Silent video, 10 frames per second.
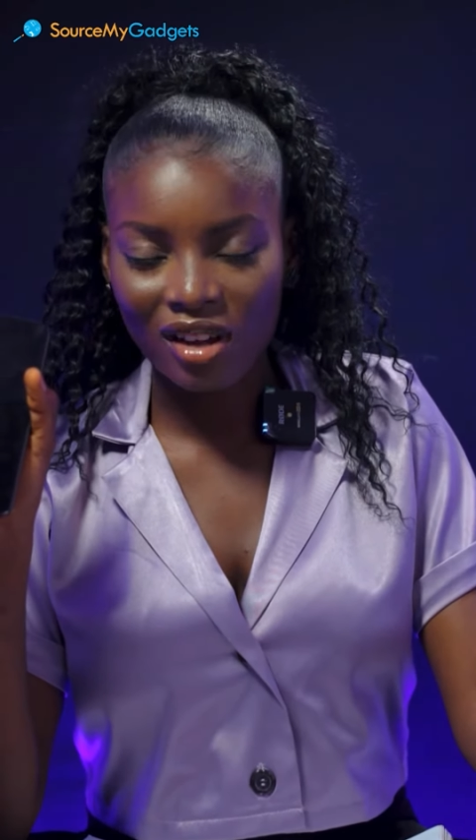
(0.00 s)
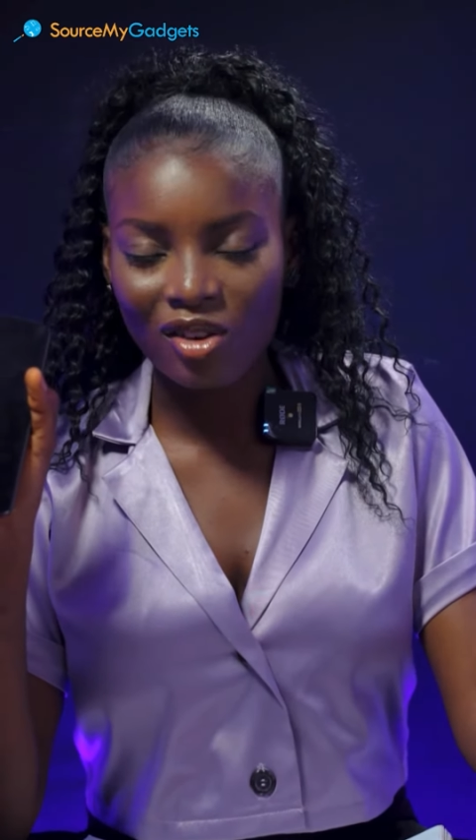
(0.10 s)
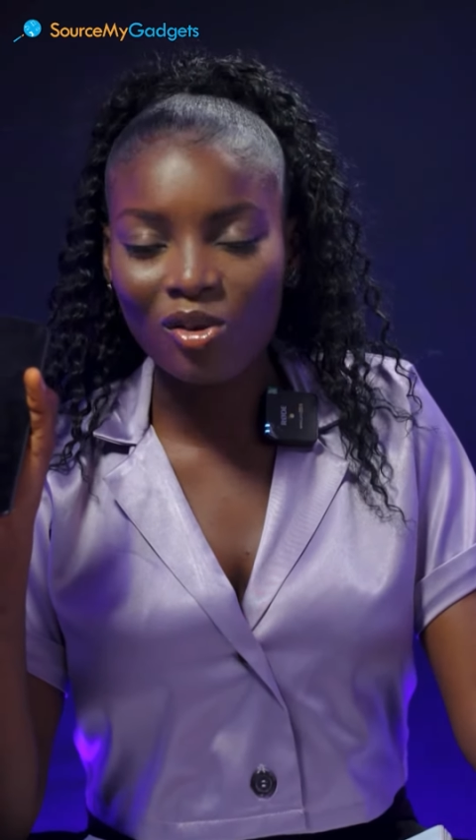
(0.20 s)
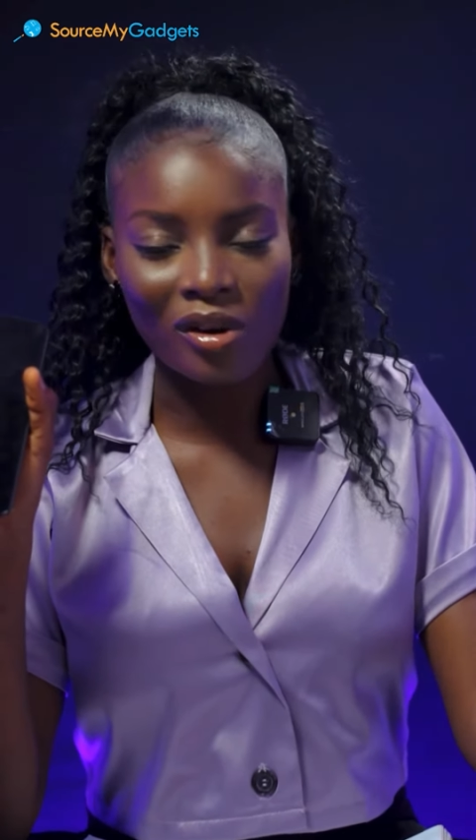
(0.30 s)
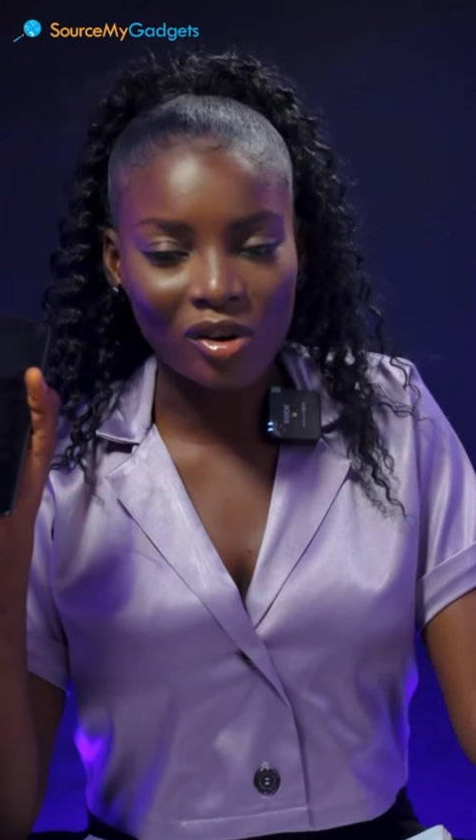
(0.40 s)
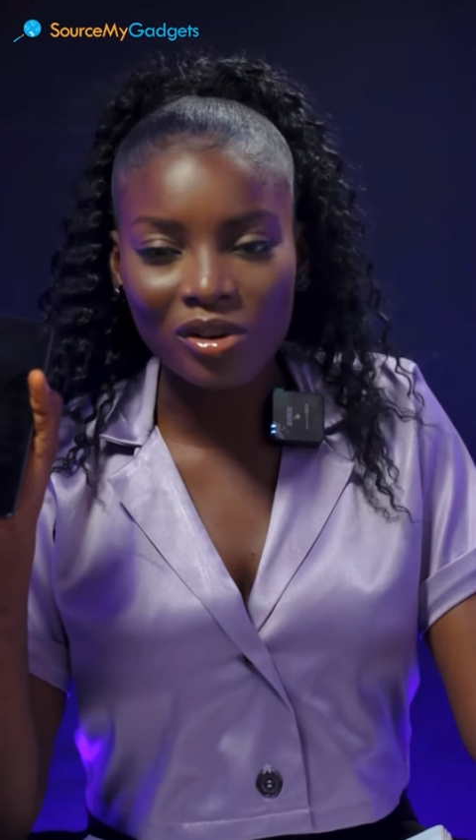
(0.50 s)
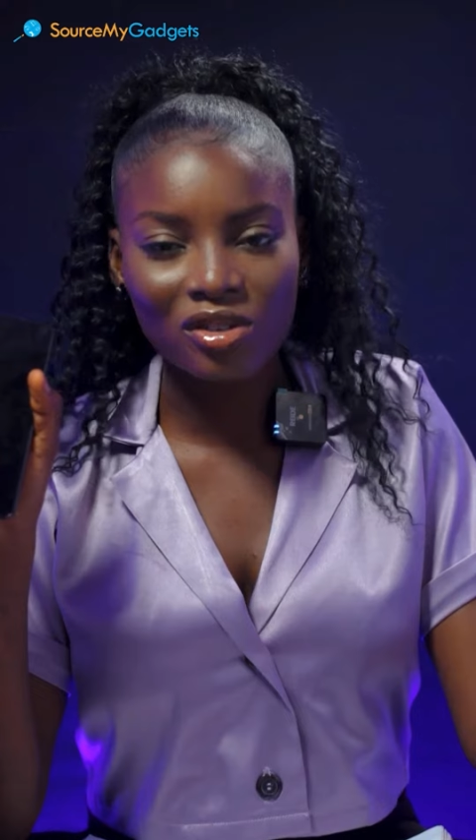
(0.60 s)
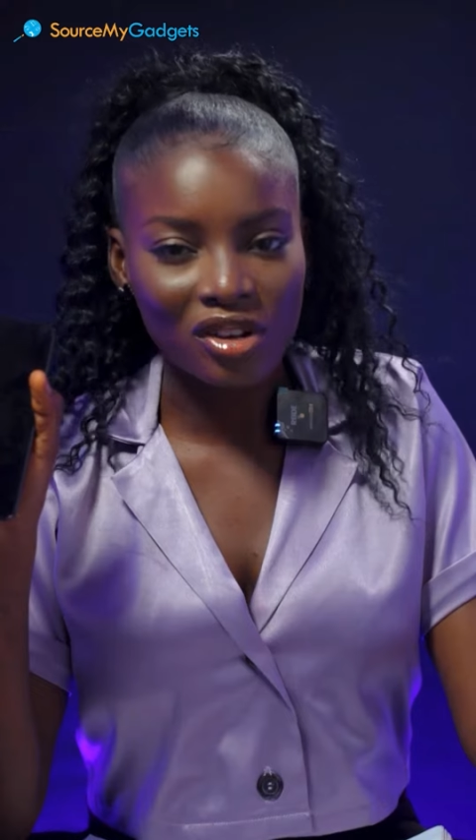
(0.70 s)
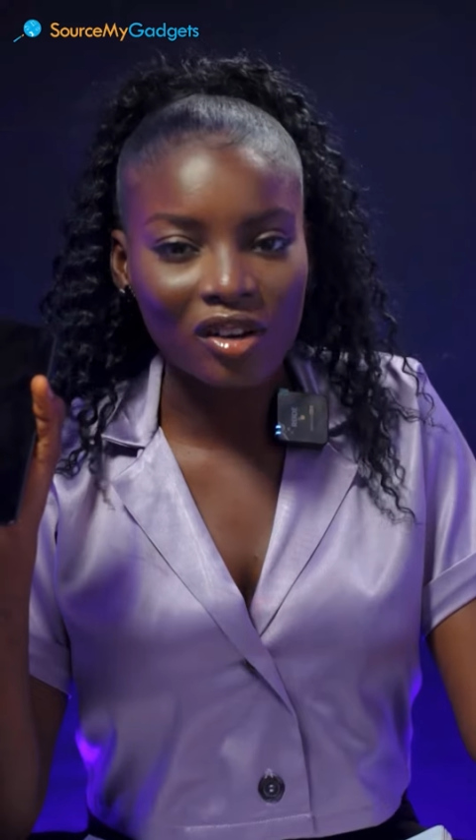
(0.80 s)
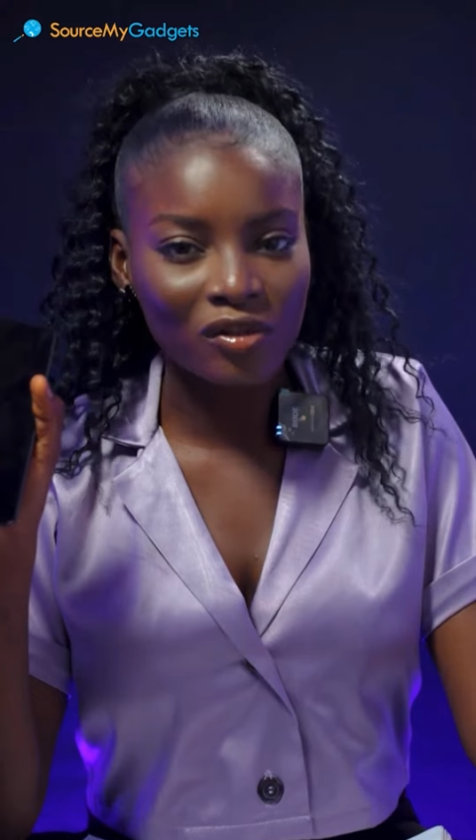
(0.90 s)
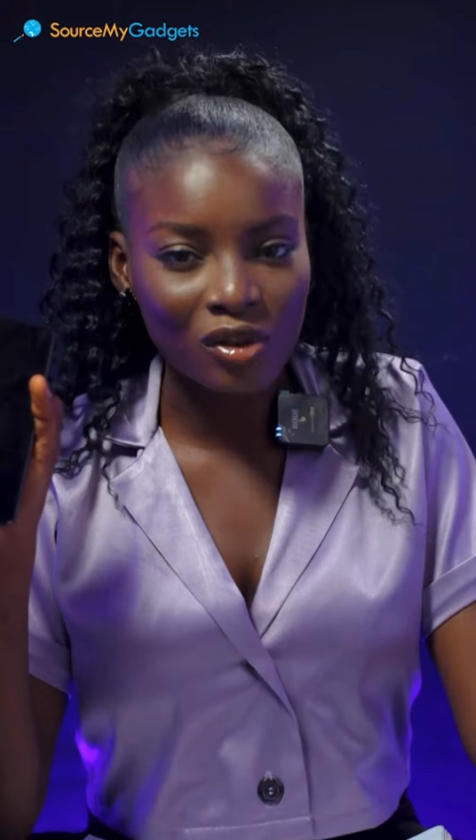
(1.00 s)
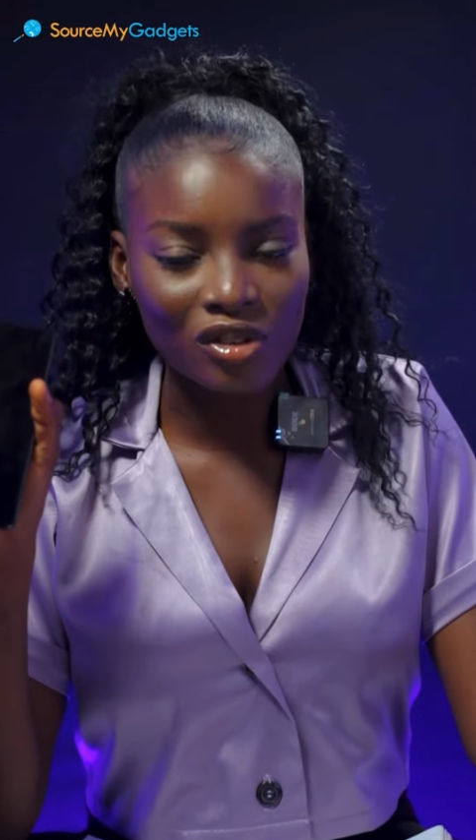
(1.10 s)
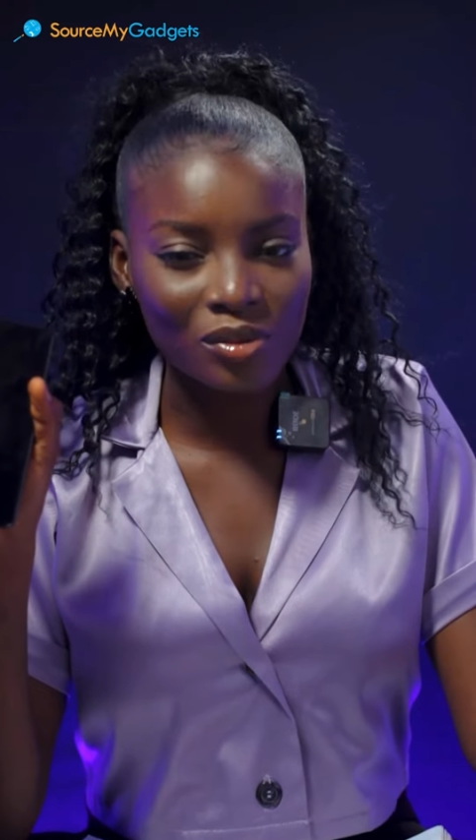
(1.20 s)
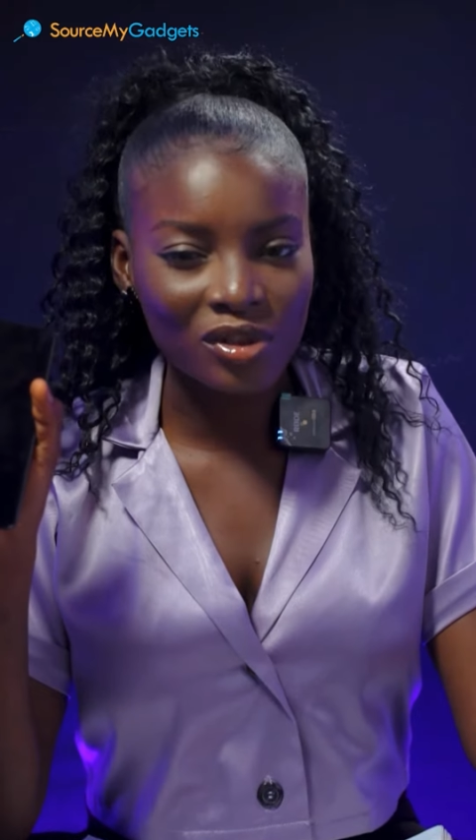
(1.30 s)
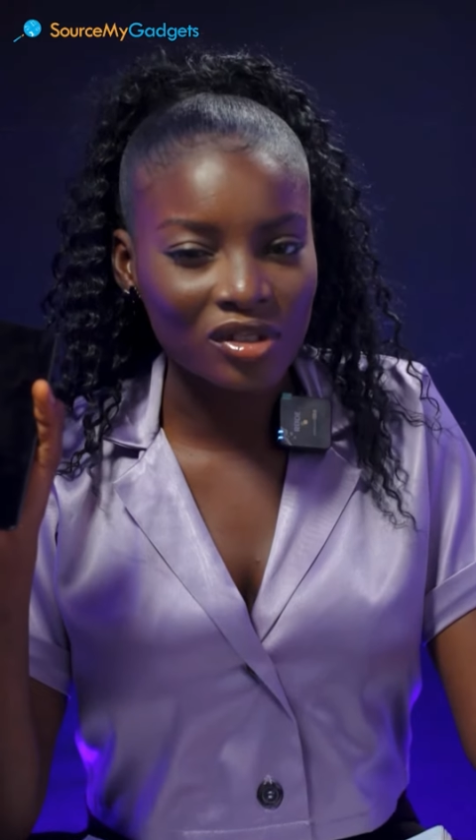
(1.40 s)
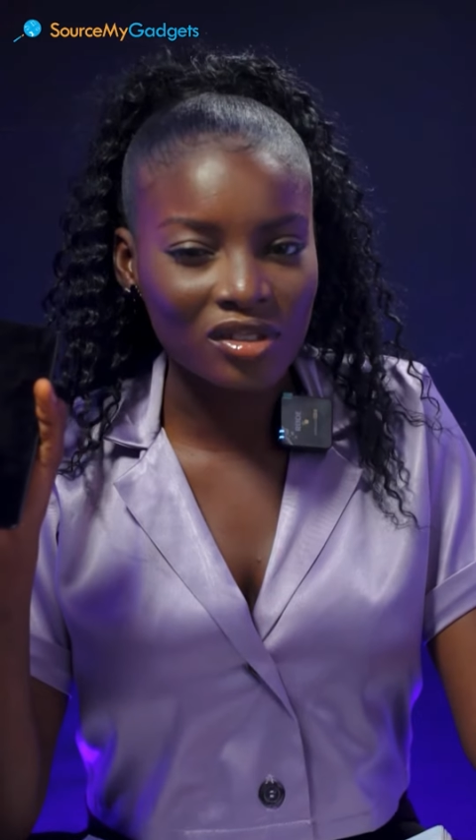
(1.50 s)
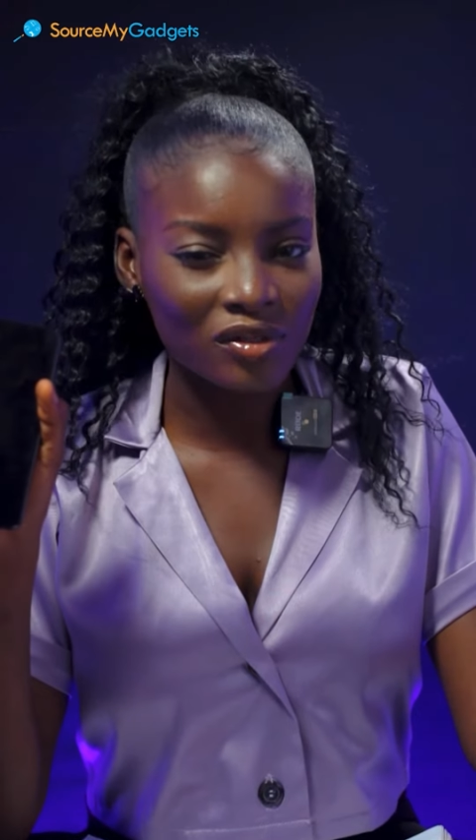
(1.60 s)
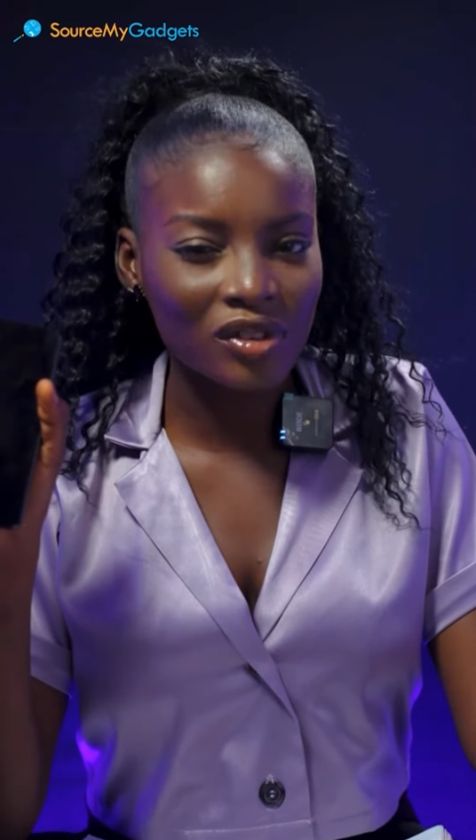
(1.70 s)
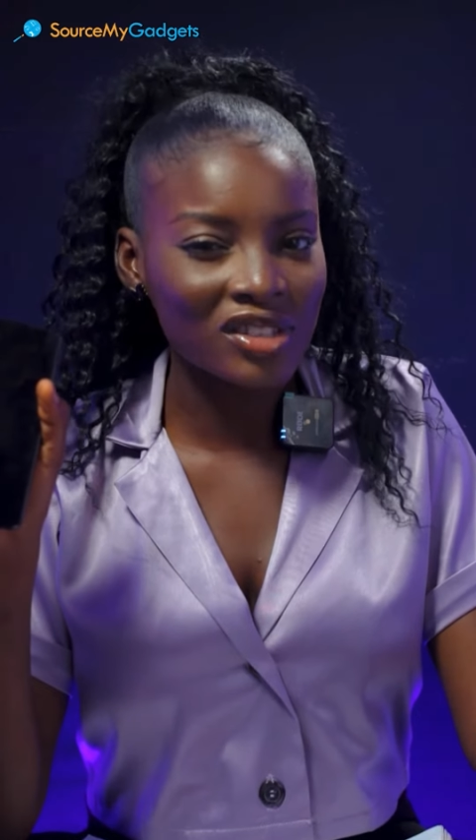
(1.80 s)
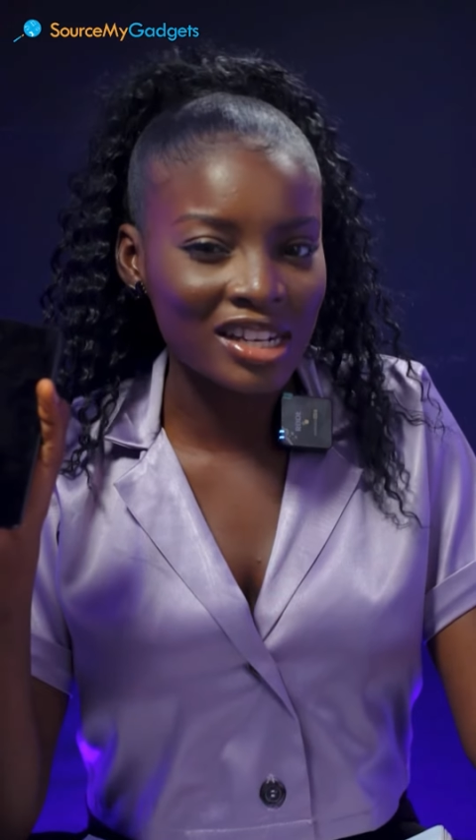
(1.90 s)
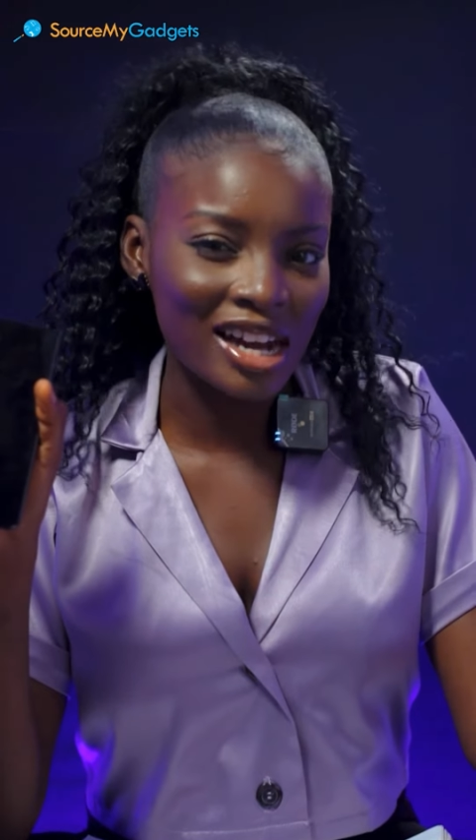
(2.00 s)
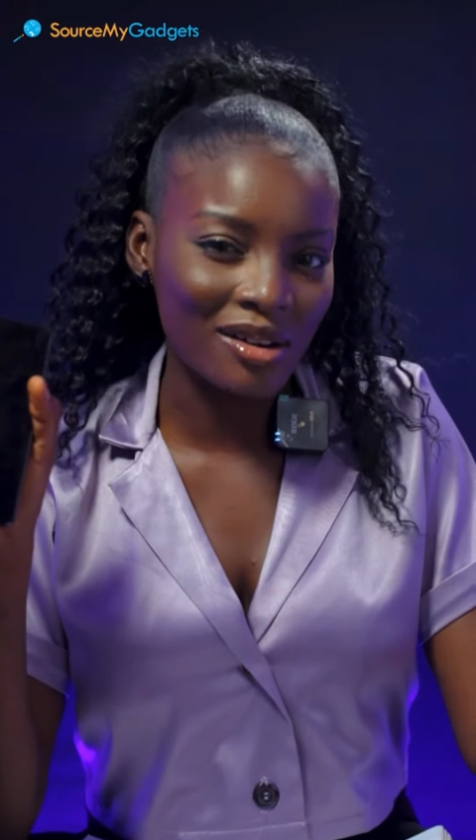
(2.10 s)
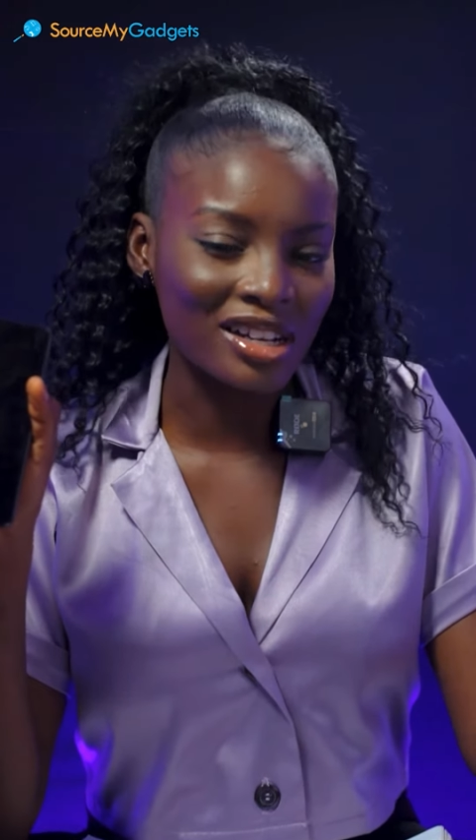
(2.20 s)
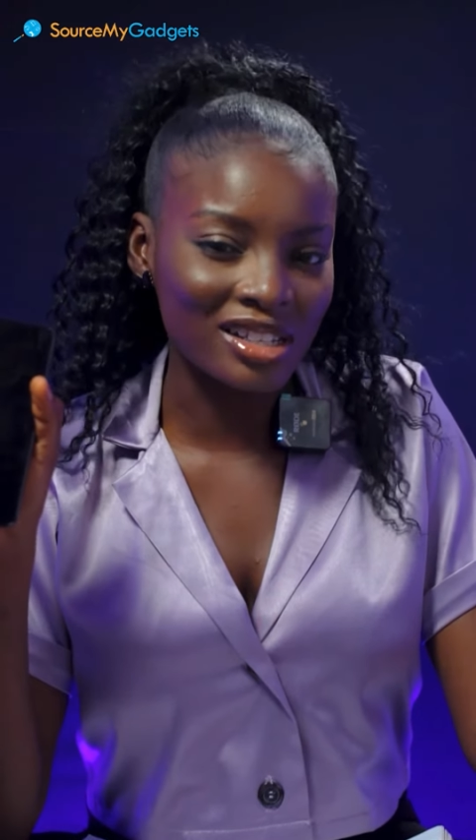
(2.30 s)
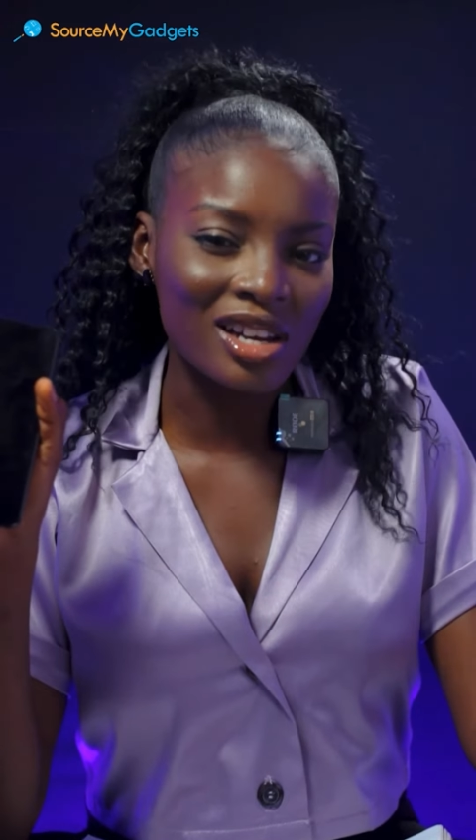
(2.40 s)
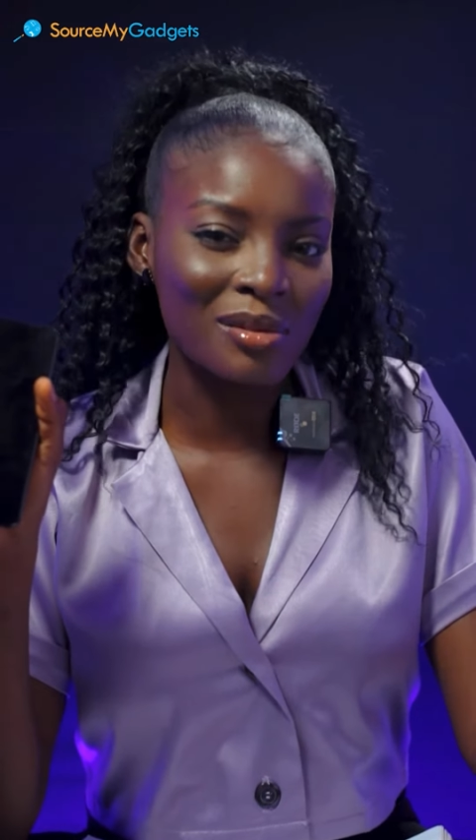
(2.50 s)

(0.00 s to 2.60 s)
I know we're always on our phones, but 15 hours,